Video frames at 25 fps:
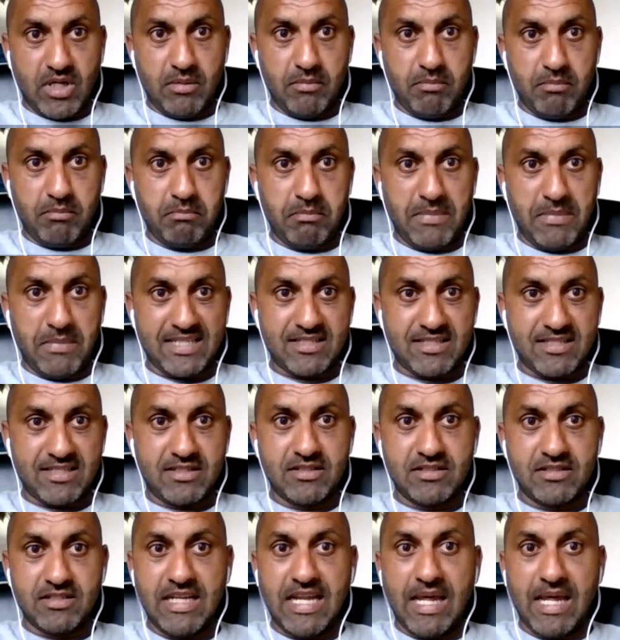
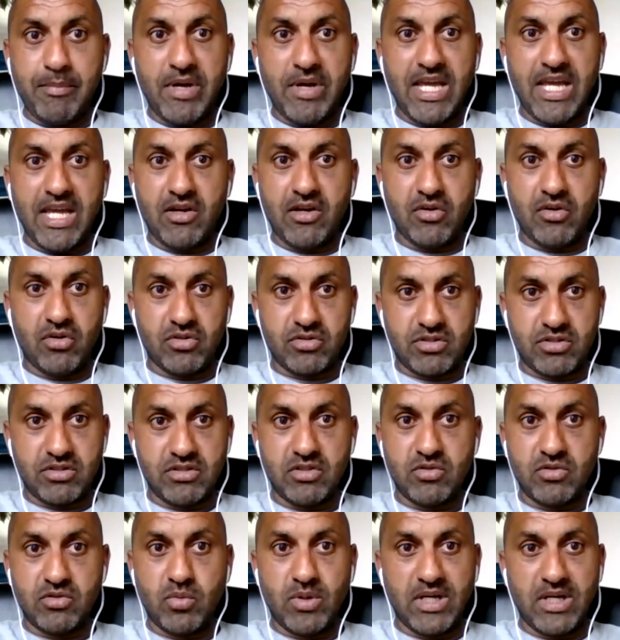masters and MA courses
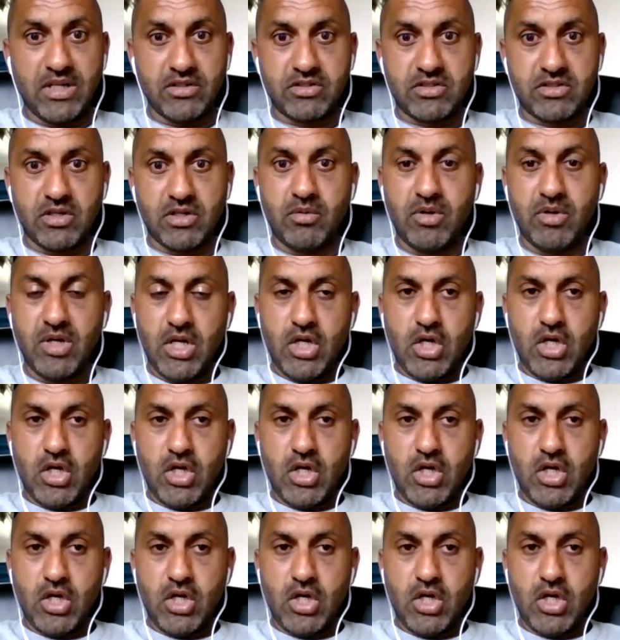as well. So